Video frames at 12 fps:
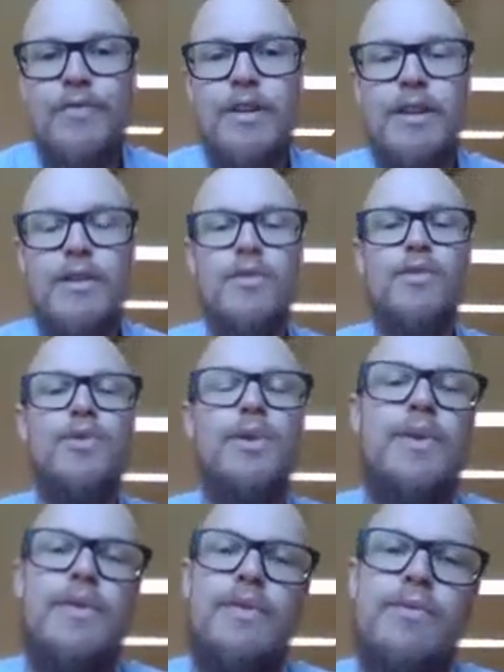
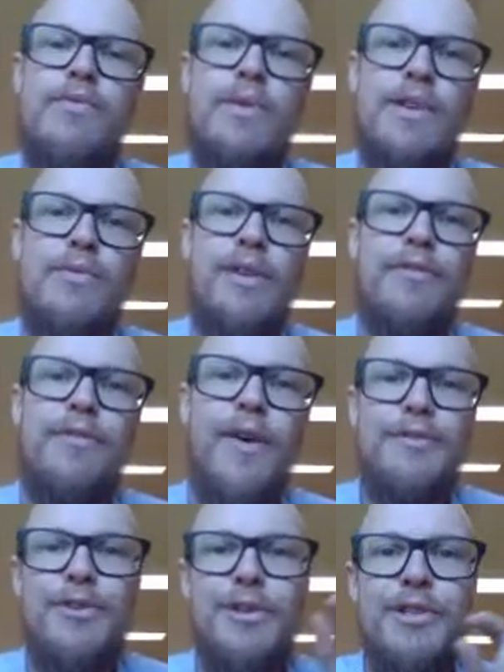with
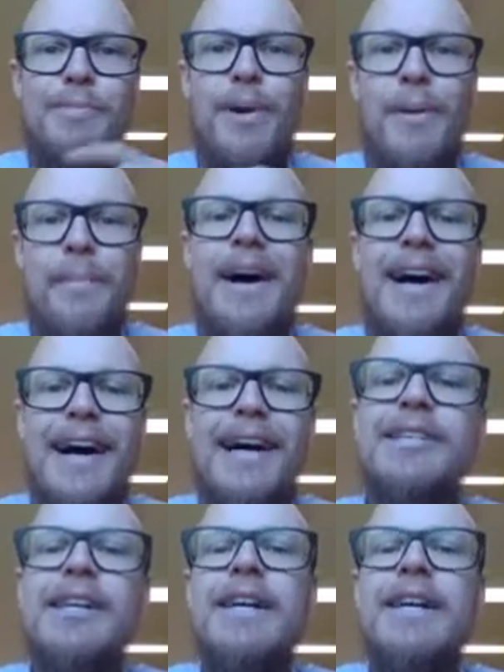$5 per part,